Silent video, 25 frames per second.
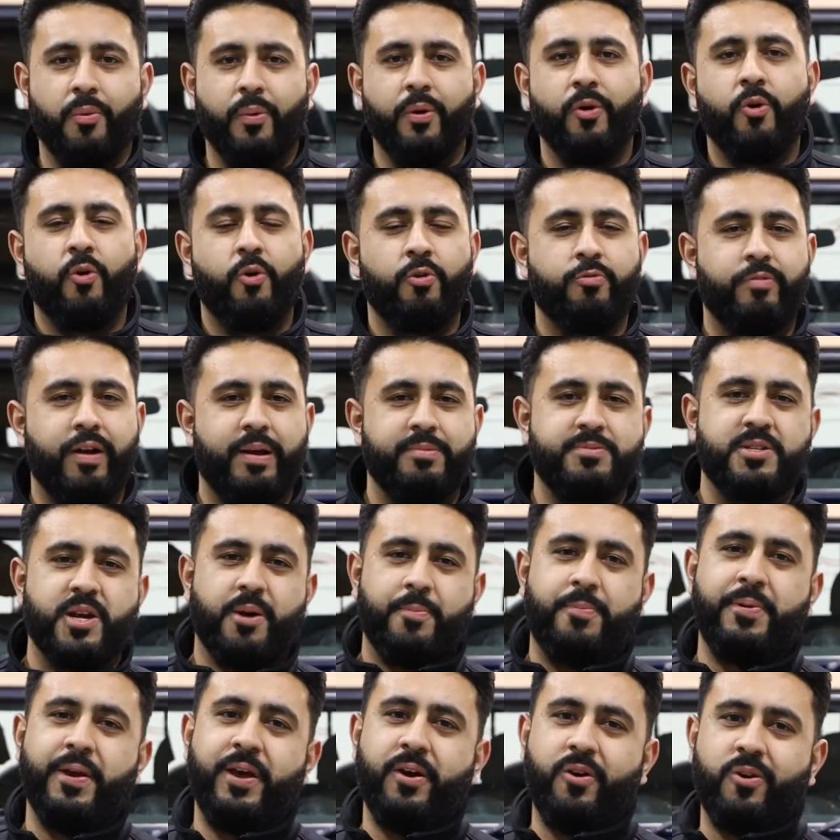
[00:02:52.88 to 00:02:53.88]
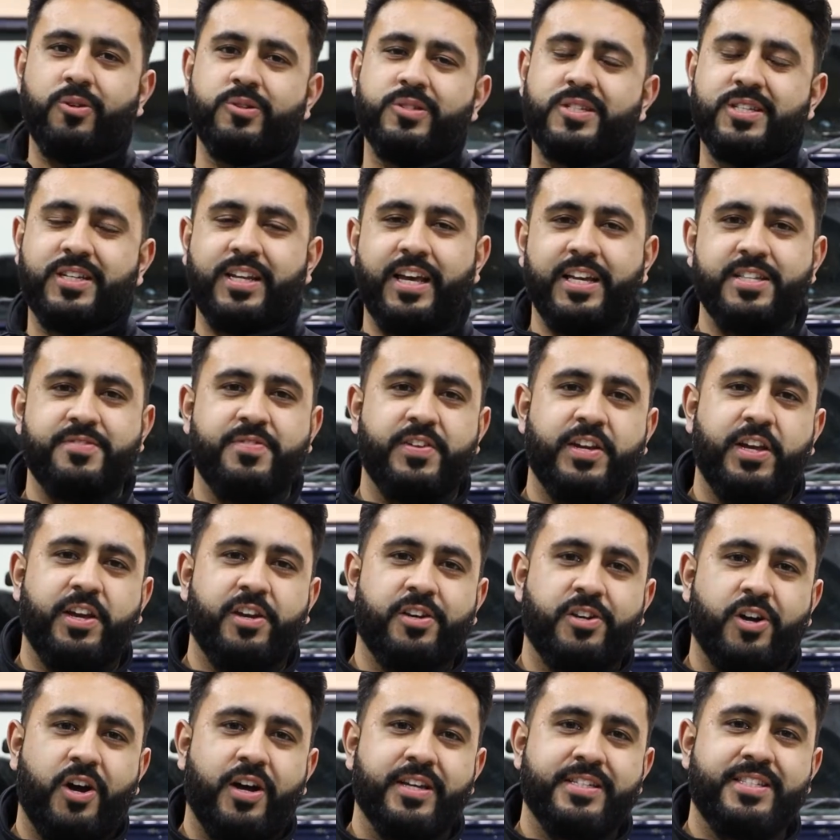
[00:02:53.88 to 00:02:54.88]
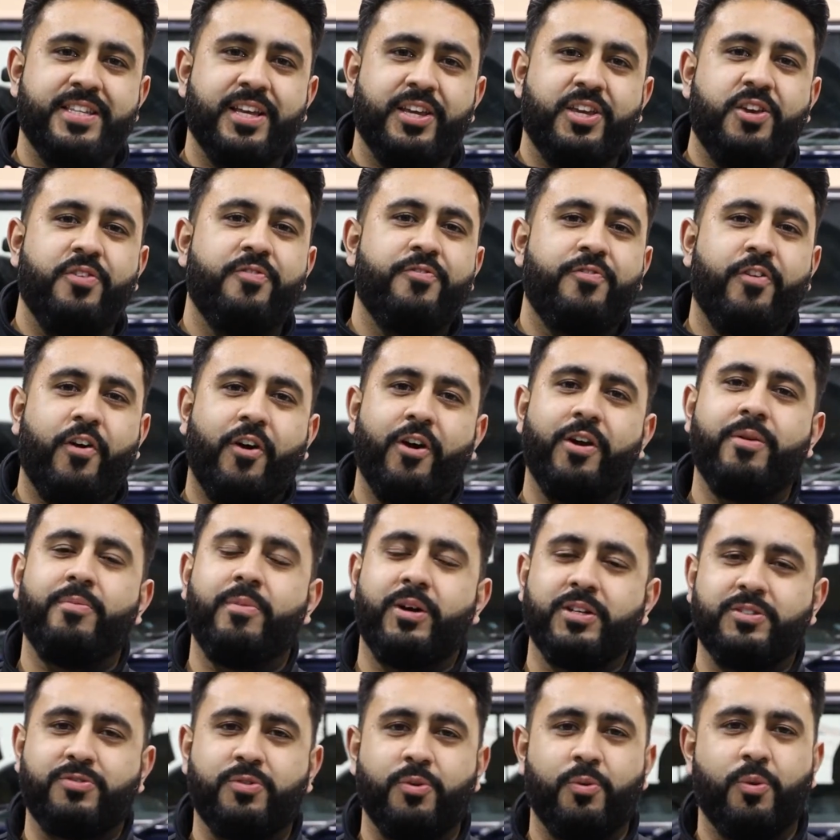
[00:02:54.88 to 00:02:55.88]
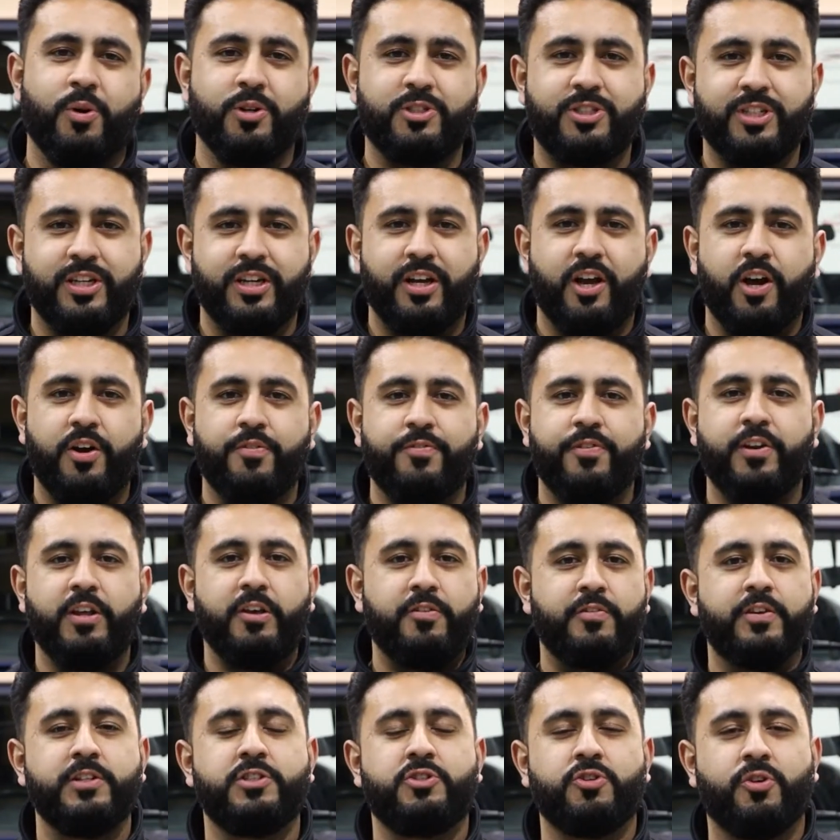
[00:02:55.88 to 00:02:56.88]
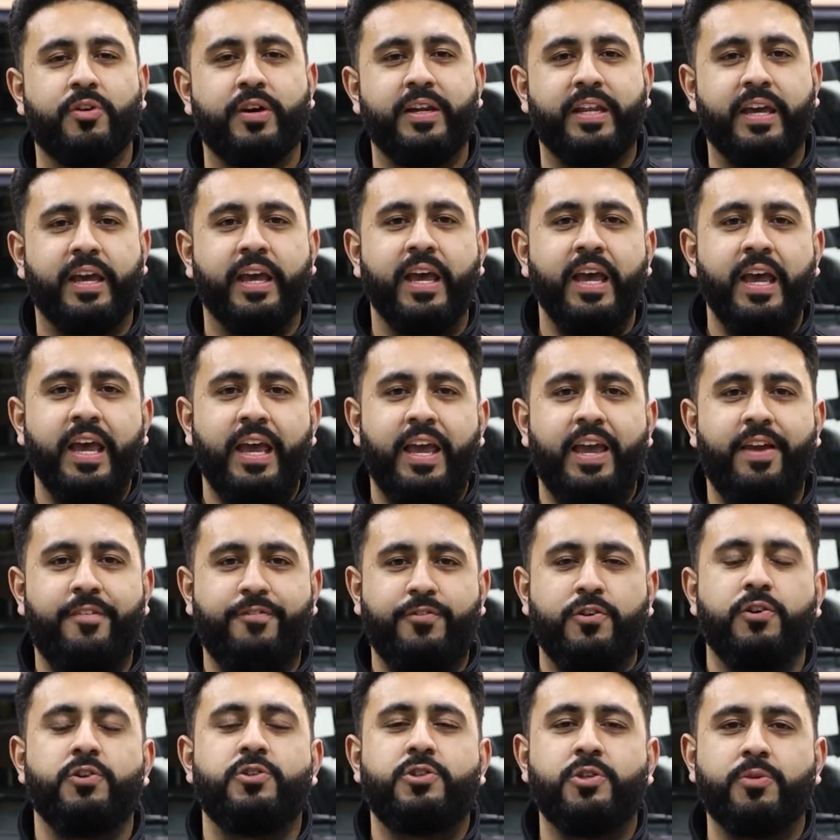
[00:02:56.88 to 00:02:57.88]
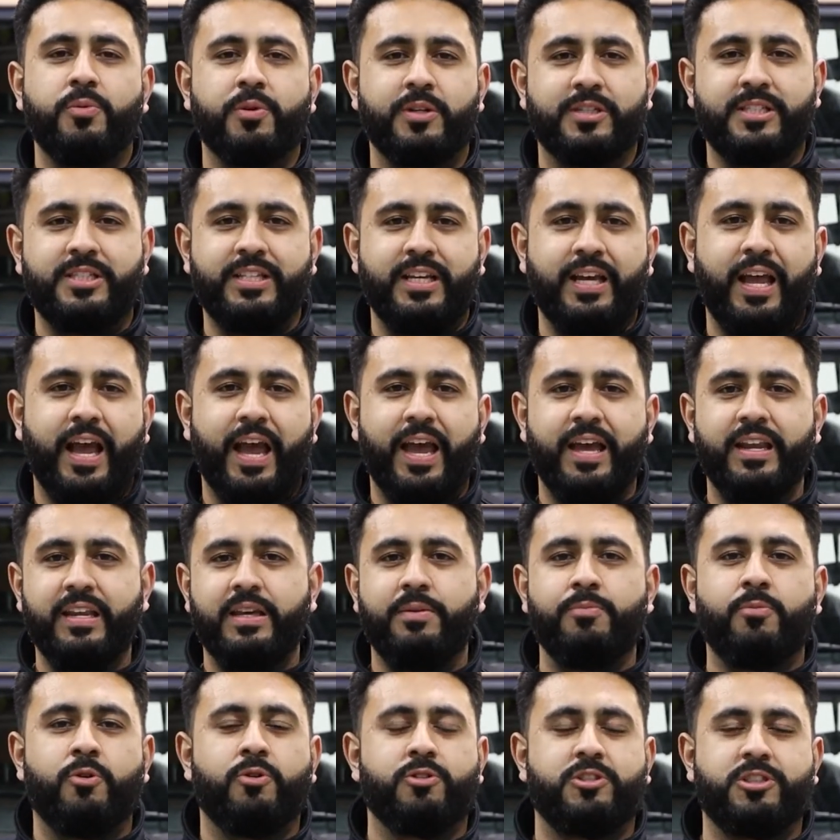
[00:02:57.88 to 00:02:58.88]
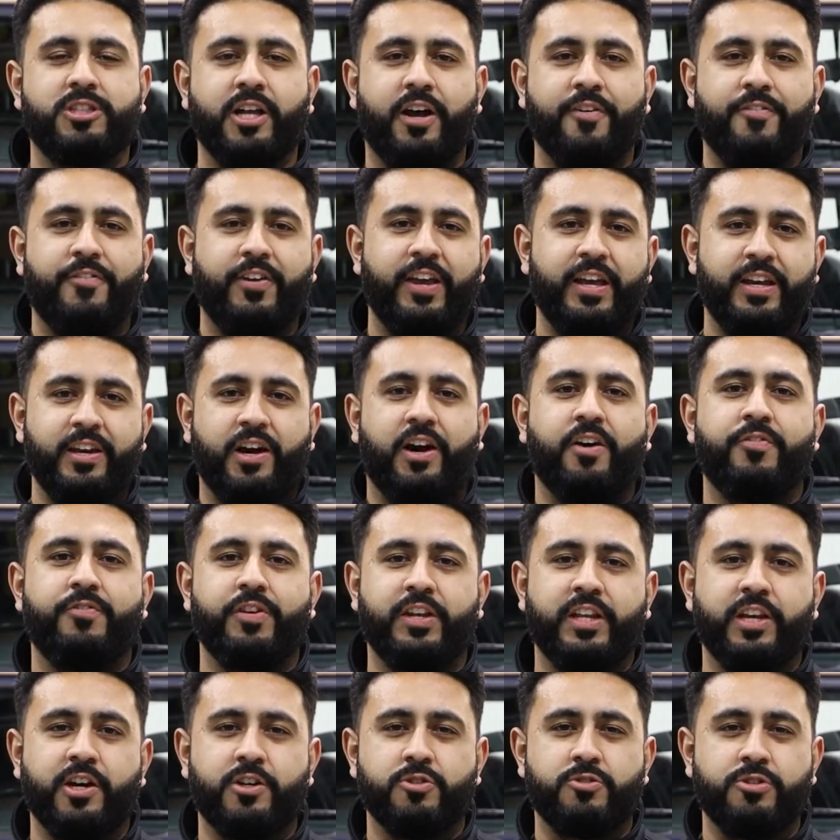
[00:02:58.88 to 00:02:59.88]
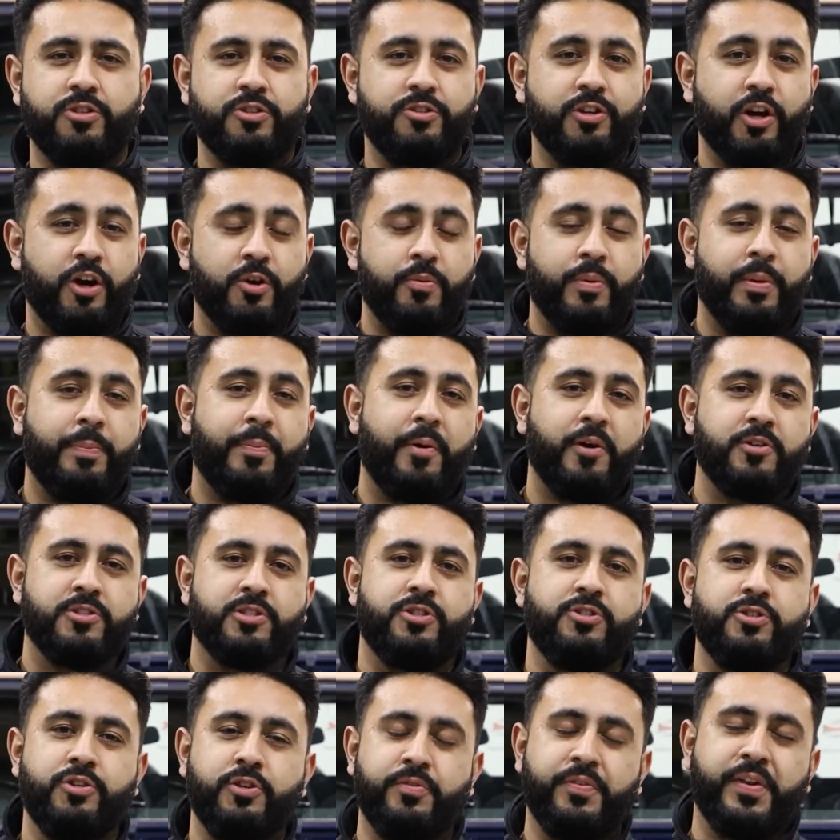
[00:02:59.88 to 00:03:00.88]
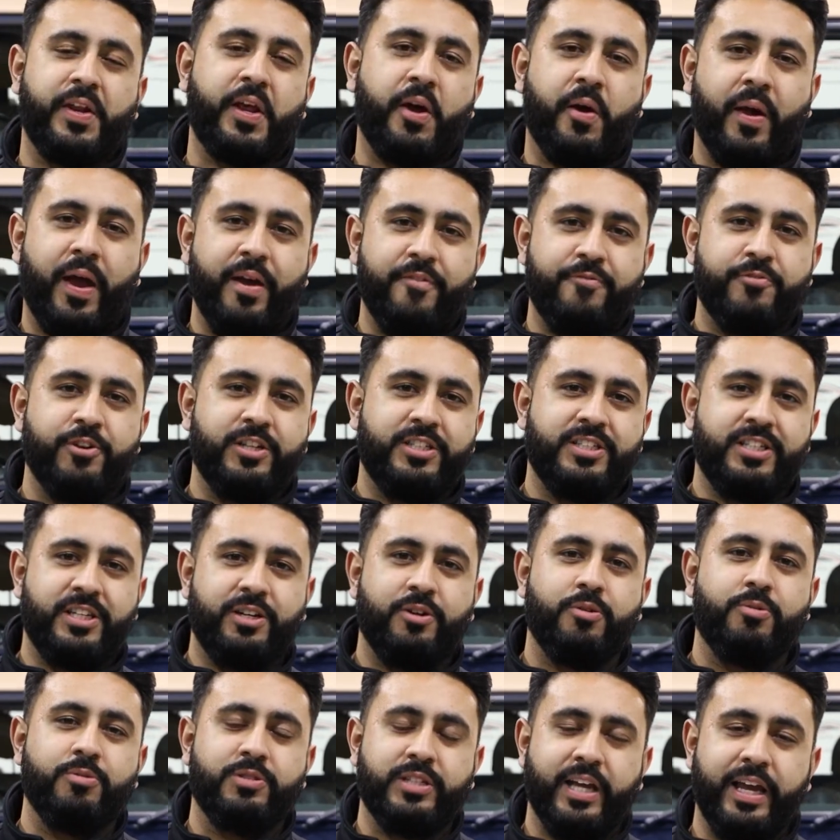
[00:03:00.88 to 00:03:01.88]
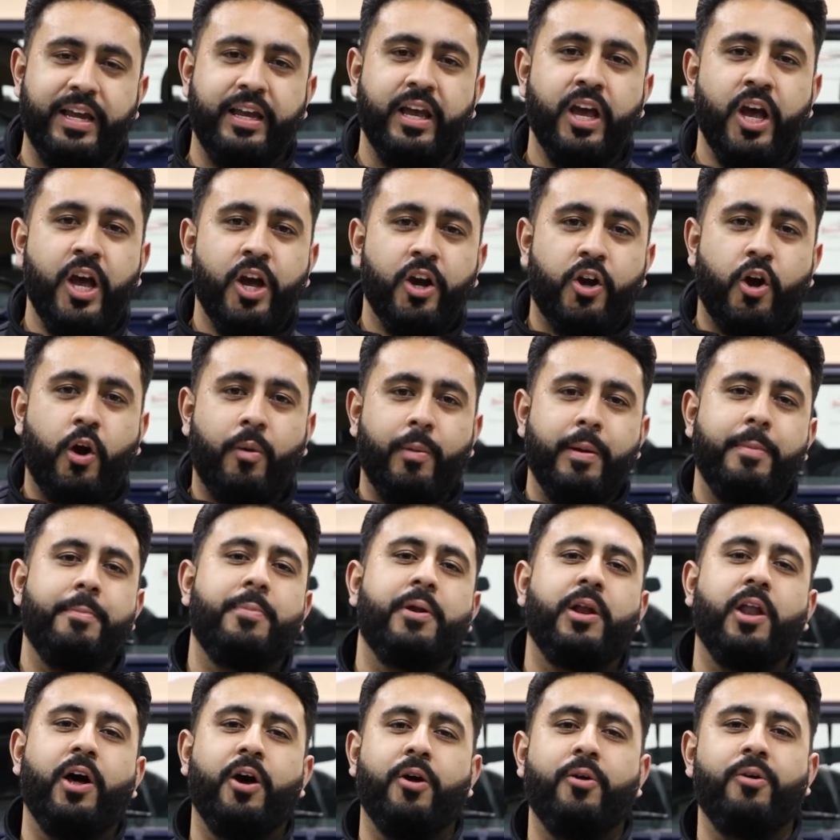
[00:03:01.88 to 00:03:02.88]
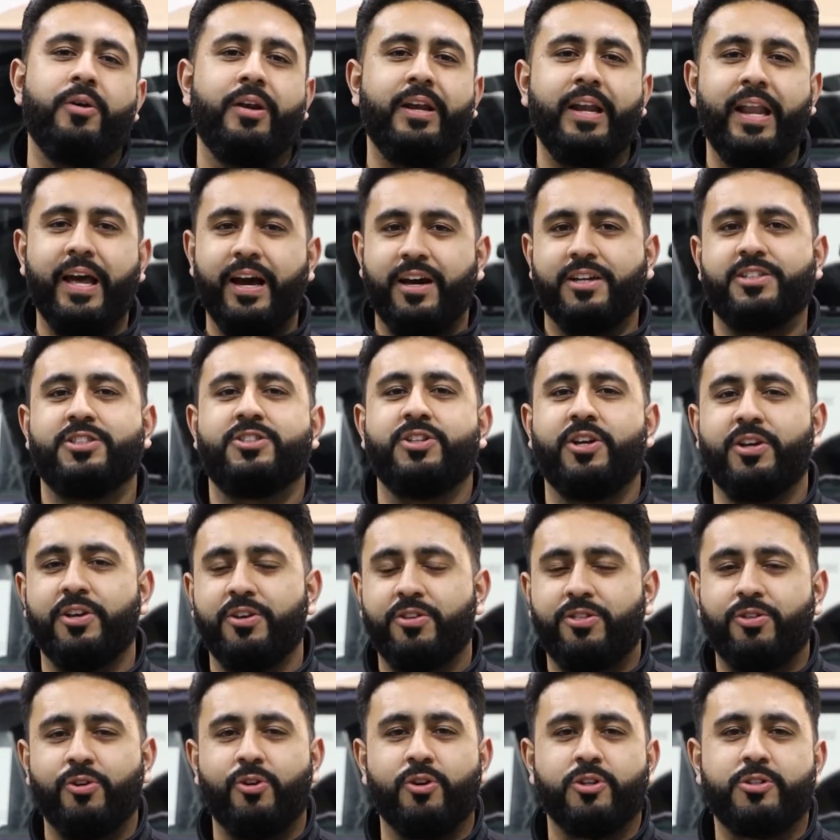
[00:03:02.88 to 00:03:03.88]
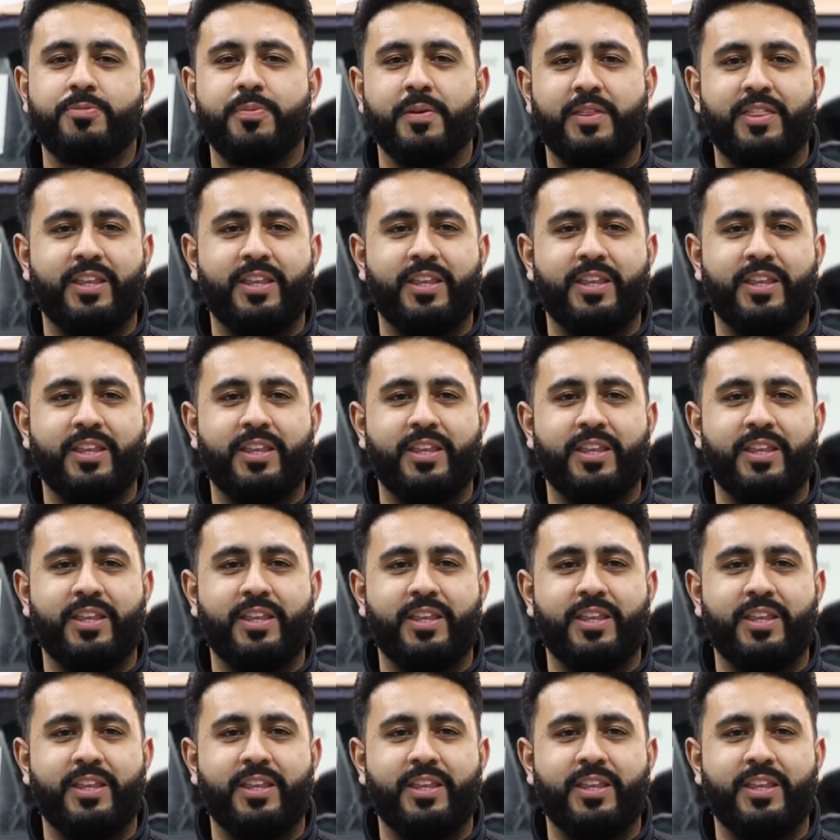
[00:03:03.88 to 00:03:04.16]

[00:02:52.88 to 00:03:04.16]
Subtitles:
we're all wrapped up here on today's video, guys. Thank you very much for watching. Hopefully you've enjoyed it. If you do want to see any more stuff in our videos, you know we post a new video every single day. Comment below, let us know your thoughts, but